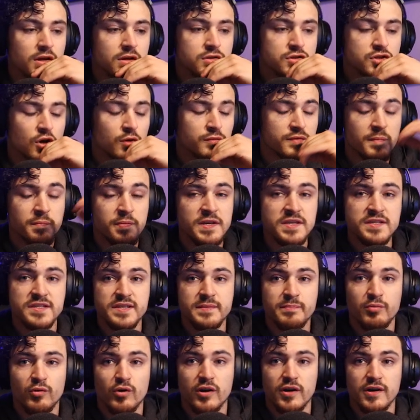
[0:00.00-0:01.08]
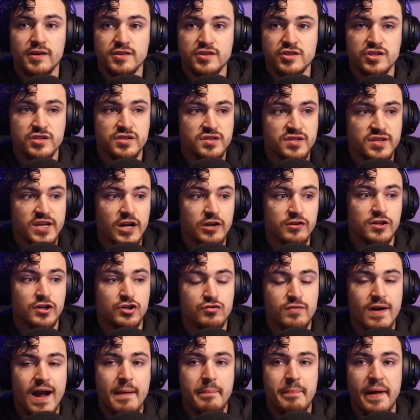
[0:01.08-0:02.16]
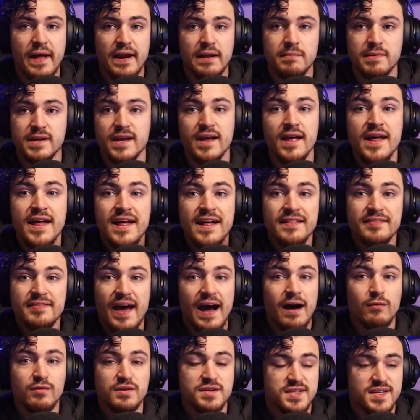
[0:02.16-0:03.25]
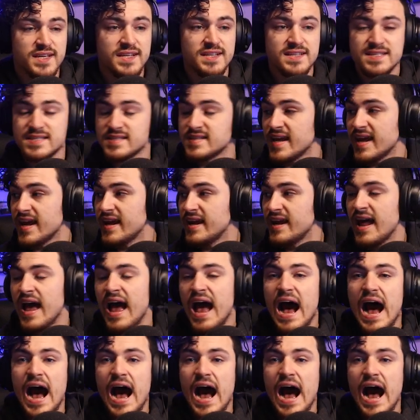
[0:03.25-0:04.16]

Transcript: So the PC port just scared the crap out of me. That was insane.